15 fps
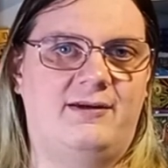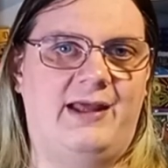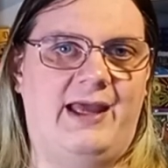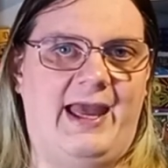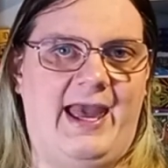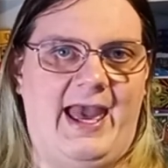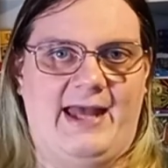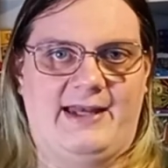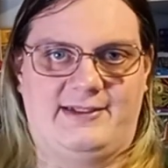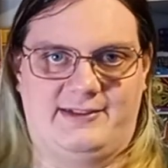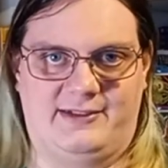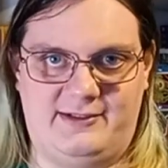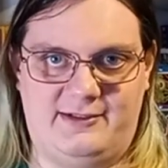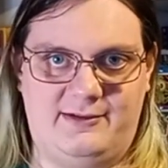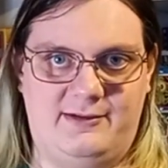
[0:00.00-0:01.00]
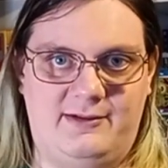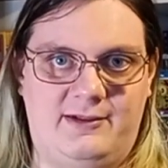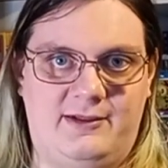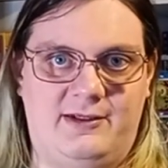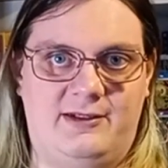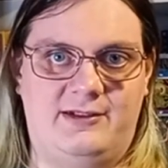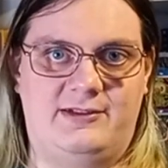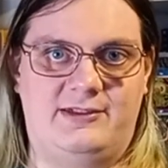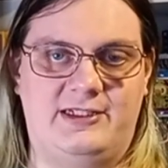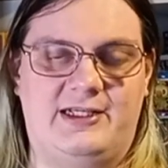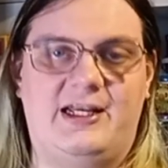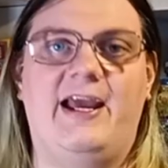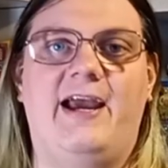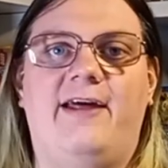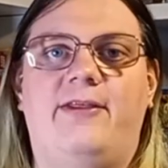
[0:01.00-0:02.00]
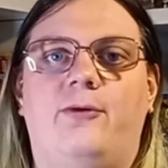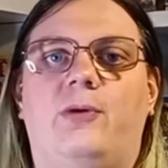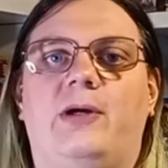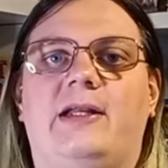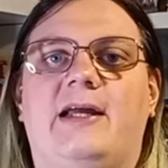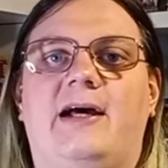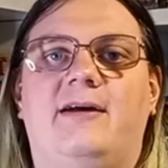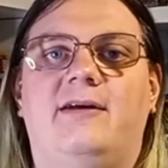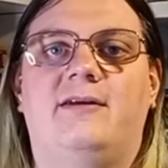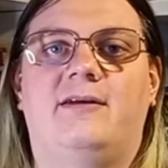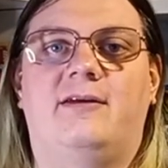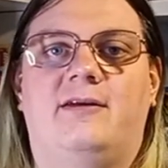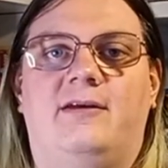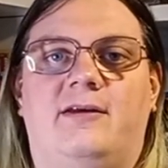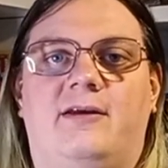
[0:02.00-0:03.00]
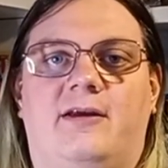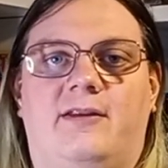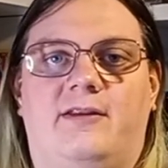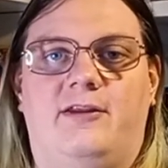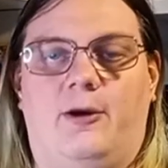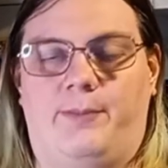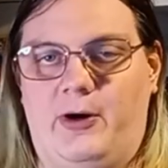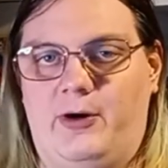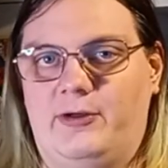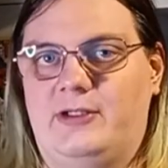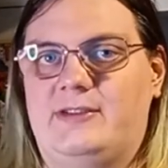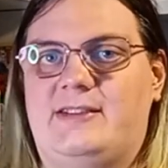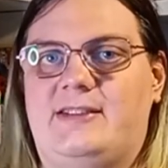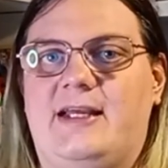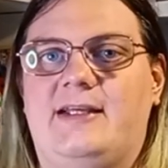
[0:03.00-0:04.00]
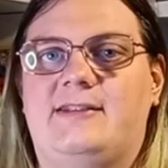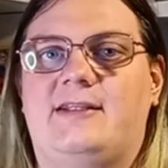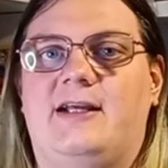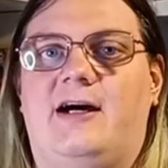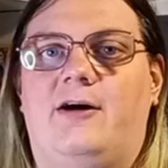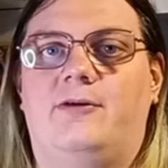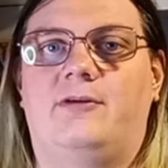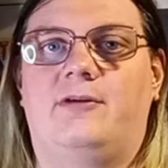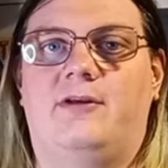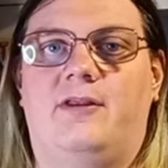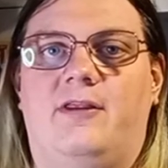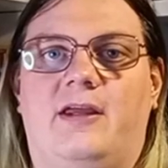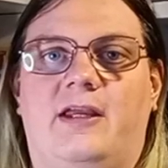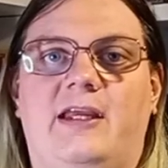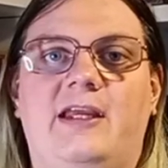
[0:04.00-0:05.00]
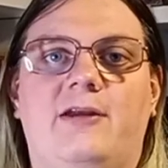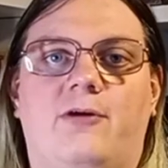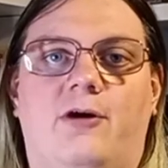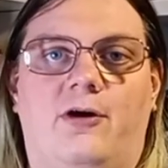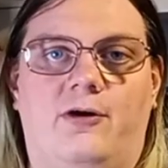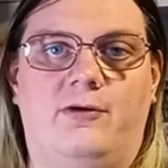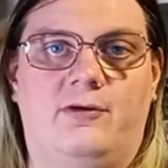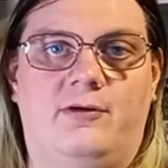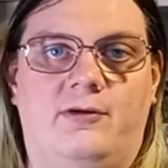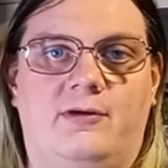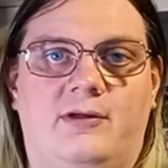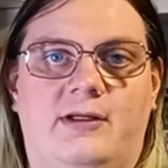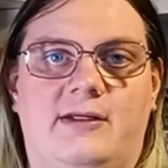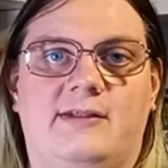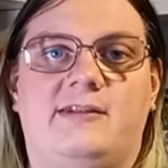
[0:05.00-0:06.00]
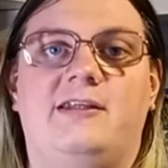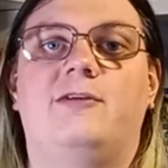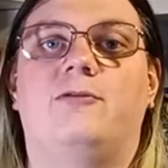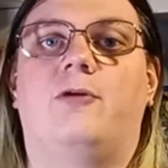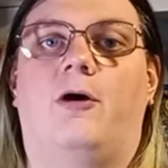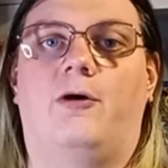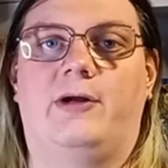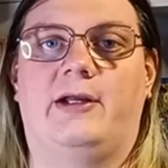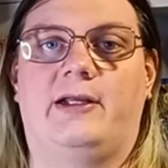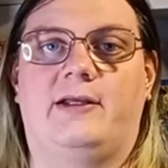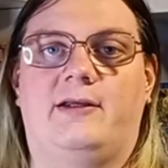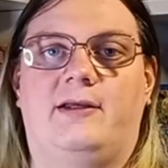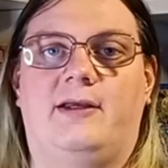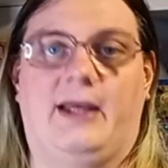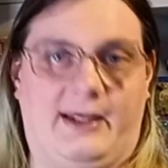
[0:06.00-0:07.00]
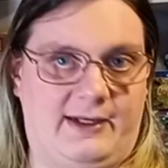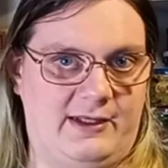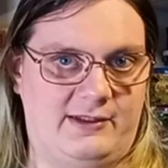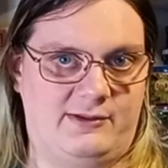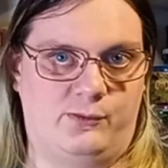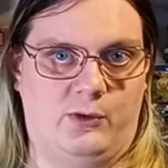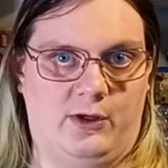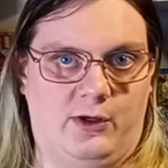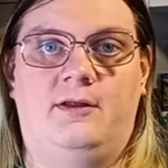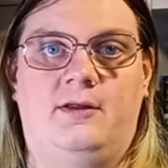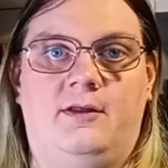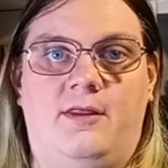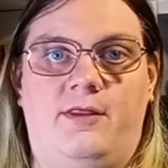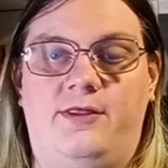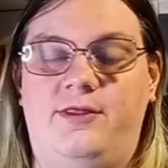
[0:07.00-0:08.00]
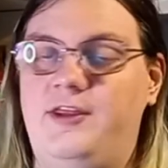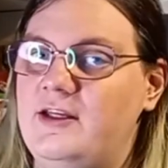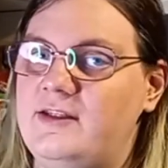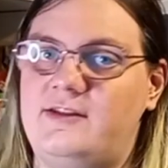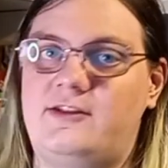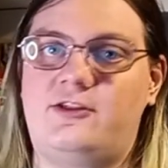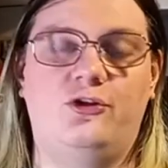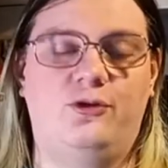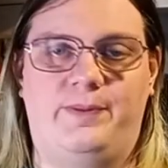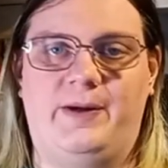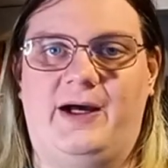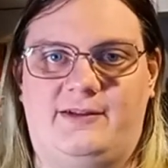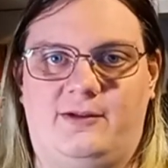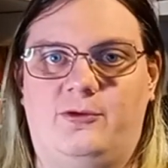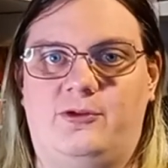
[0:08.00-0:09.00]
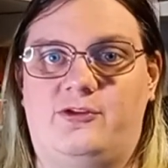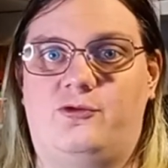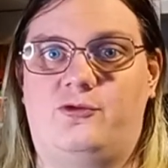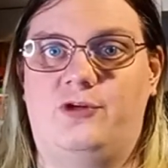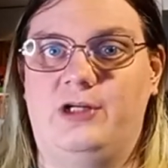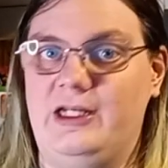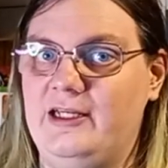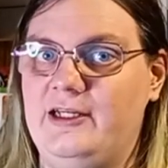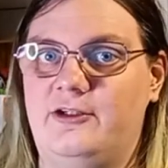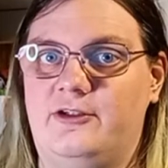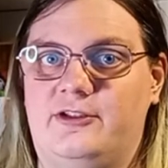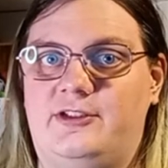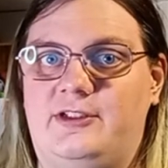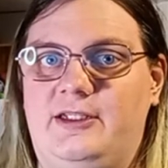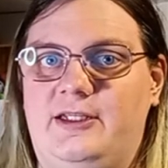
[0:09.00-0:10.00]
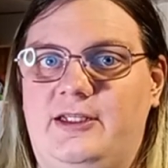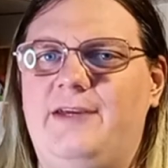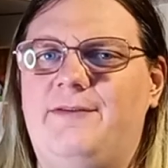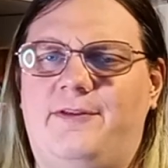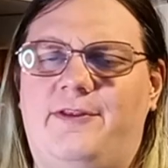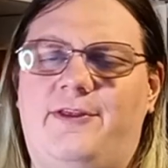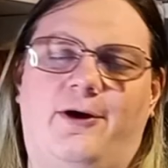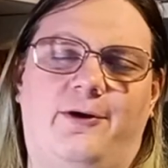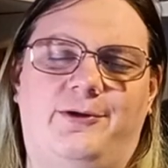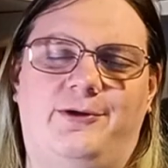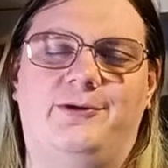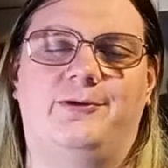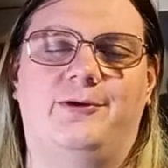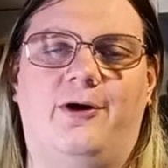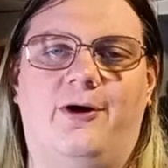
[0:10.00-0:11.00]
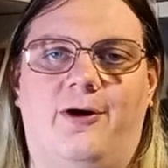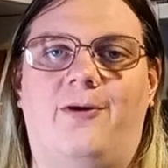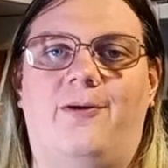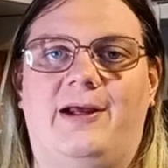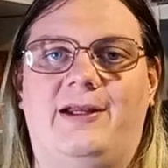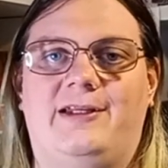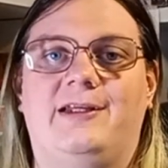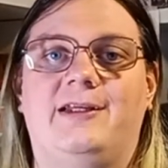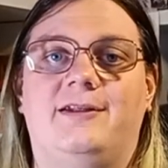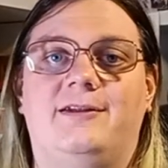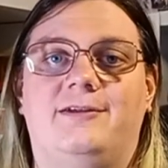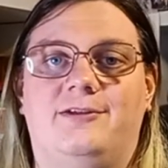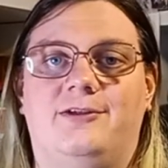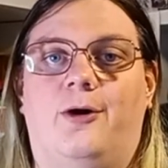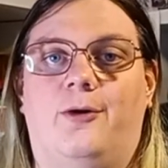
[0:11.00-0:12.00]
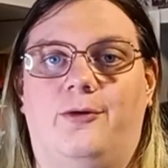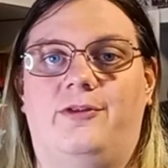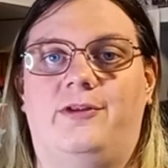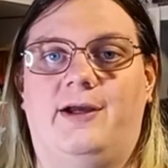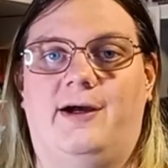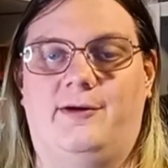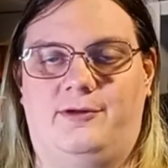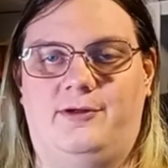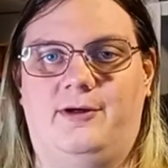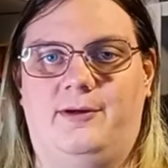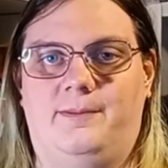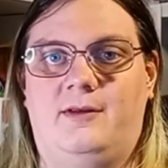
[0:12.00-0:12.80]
end it. Declare the winner, the opponent stays down, the hero is heroic and has won. This two-parter was really good, even though you already know the outcome.